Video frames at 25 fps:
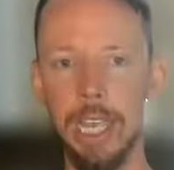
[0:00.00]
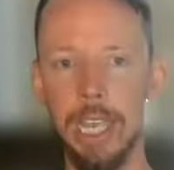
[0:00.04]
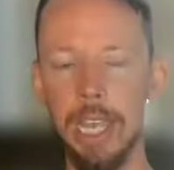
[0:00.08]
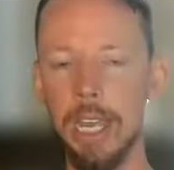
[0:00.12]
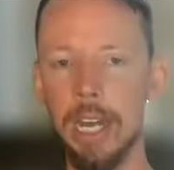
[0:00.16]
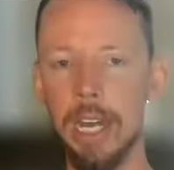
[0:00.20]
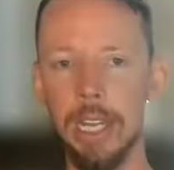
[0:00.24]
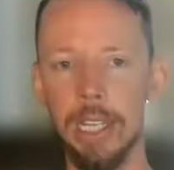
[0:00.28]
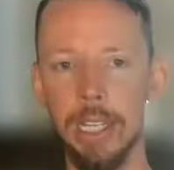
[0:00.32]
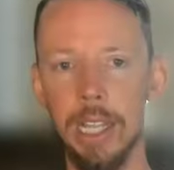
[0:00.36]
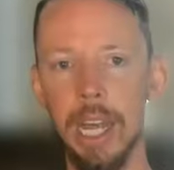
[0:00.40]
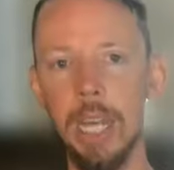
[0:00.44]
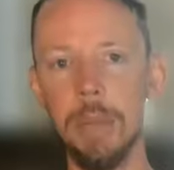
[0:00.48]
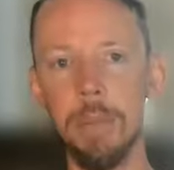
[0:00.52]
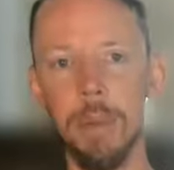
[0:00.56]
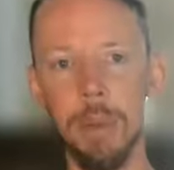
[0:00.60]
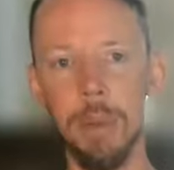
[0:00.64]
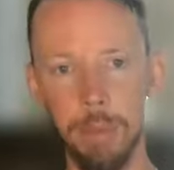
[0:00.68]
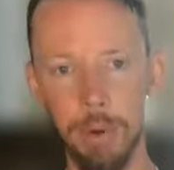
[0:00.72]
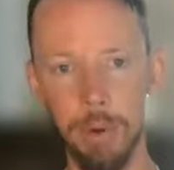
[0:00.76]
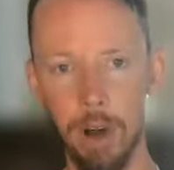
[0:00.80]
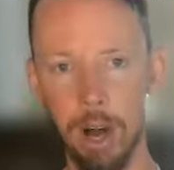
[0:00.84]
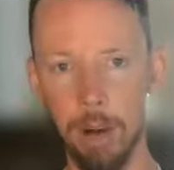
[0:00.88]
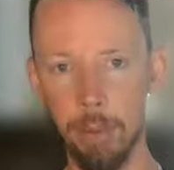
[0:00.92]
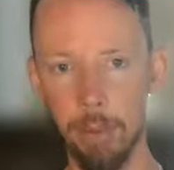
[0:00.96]
AI alignment
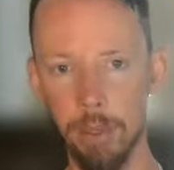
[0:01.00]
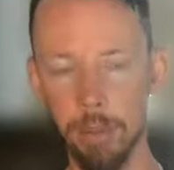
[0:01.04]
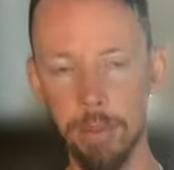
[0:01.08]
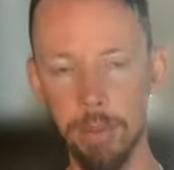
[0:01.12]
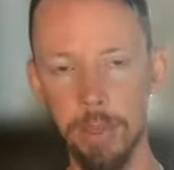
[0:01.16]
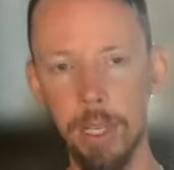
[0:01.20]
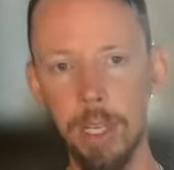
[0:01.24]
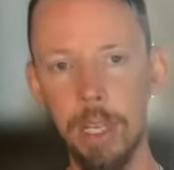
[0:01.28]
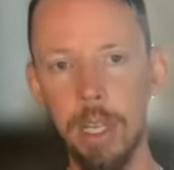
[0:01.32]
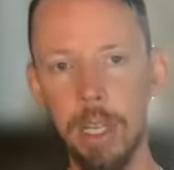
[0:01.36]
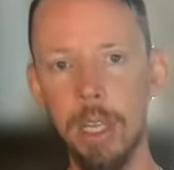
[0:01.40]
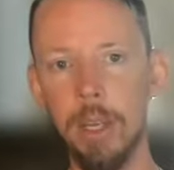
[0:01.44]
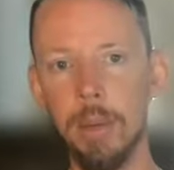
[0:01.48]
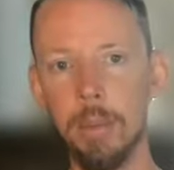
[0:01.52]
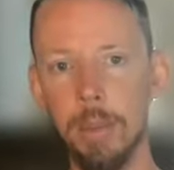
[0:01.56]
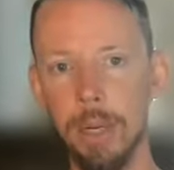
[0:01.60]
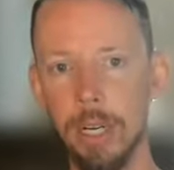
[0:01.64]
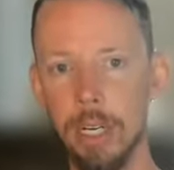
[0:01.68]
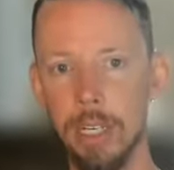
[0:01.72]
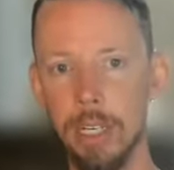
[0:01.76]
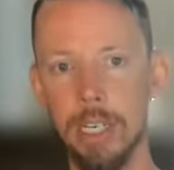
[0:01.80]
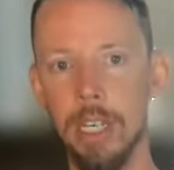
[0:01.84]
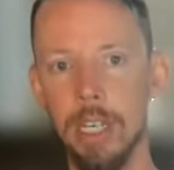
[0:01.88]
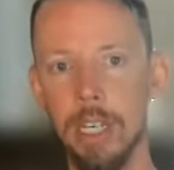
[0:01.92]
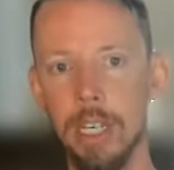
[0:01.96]
problem, but
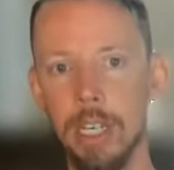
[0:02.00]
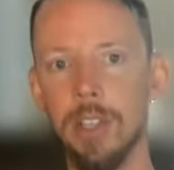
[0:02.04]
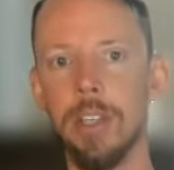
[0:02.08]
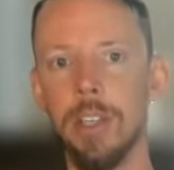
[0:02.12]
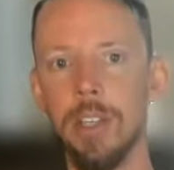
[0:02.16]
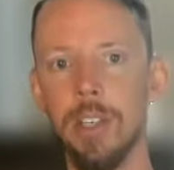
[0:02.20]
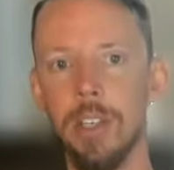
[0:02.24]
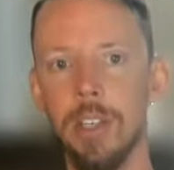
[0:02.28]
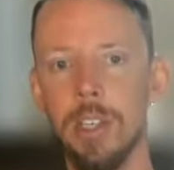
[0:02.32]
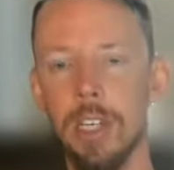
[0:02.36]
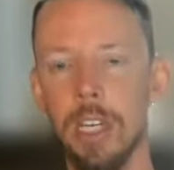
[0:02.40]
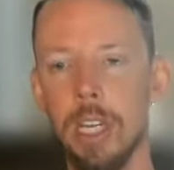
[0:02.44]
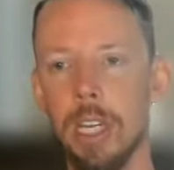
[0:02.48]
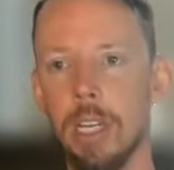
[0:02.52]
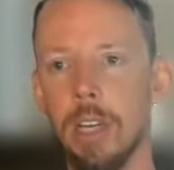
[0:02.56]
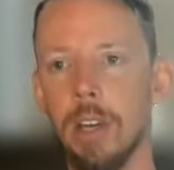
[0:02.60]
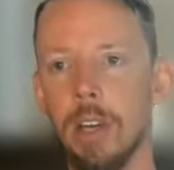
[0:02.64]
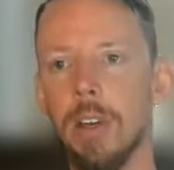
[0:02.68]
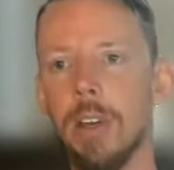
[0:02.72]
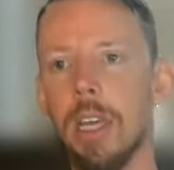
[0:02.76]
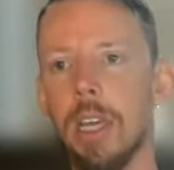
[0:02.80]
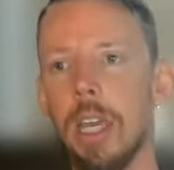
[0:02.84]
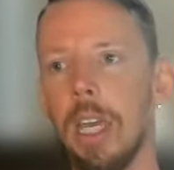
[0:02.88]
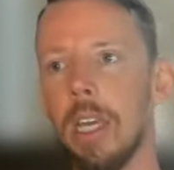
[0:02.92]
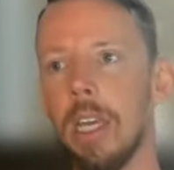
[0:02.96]
essentially just saying,
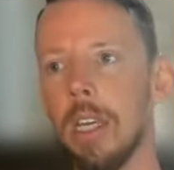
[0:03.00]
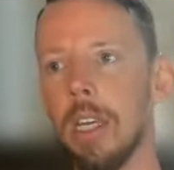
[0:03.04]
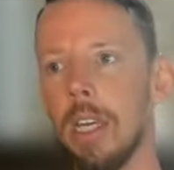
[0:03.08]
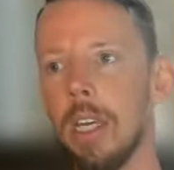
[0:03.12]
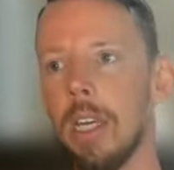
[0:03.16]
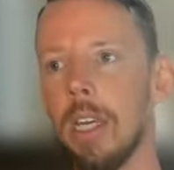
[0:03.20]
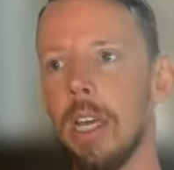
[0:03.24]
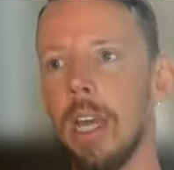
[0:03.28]
okay,